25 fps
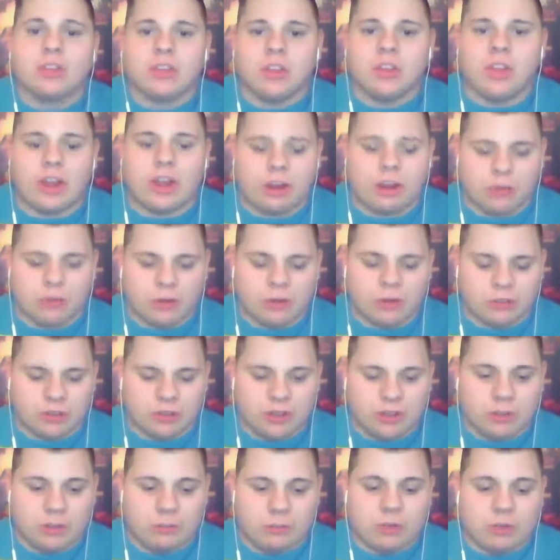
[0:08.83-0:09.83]
We'll look at
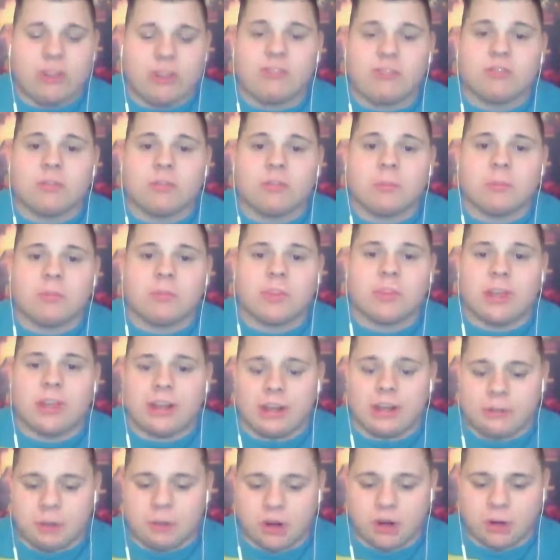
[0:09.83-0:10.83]
race number 7 from San
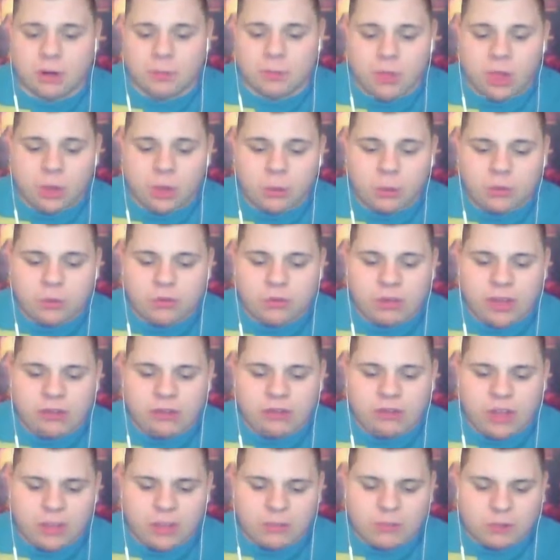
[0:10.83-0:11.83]
Anita Park, with
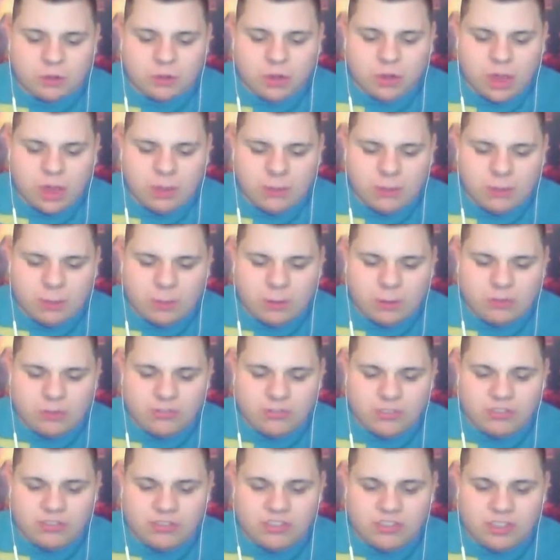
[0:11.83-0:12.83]
Salon's optional claim of
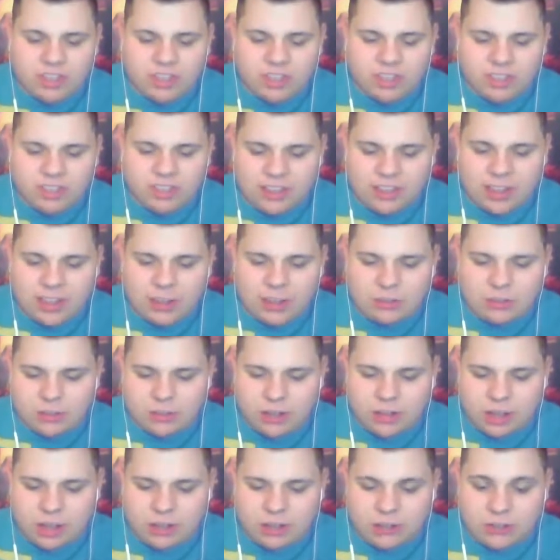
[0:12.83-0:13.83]
first
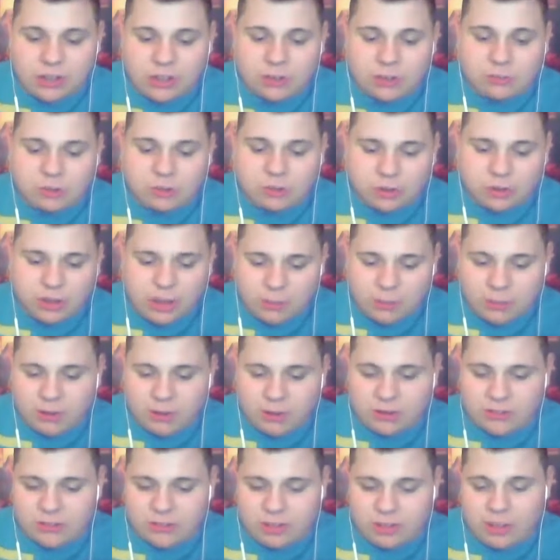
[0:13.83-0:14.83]
$50,000 optional claim
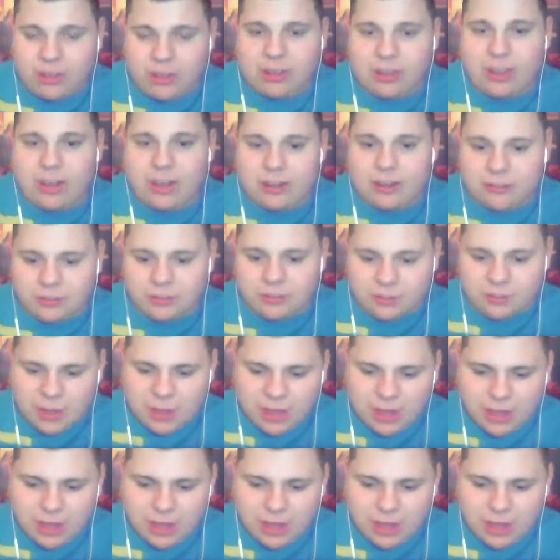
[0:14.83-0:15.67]
price, that is.